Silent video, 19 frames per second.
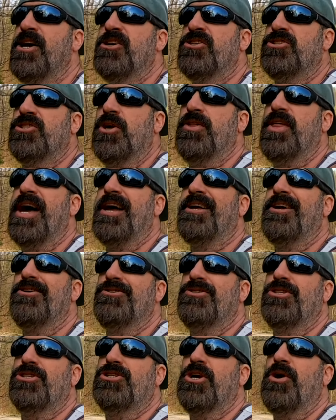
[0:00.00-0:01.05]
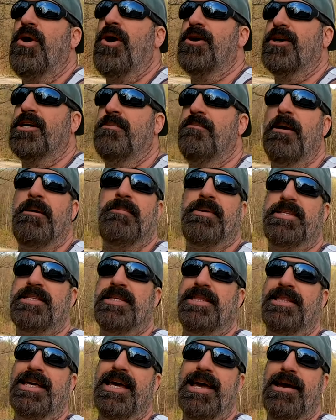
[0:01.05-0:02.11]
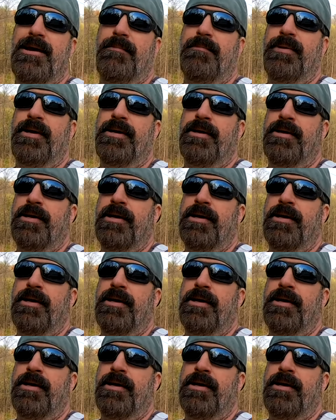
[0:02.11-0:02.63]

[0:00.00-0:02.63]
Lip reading: So that goes to show our commitment to them,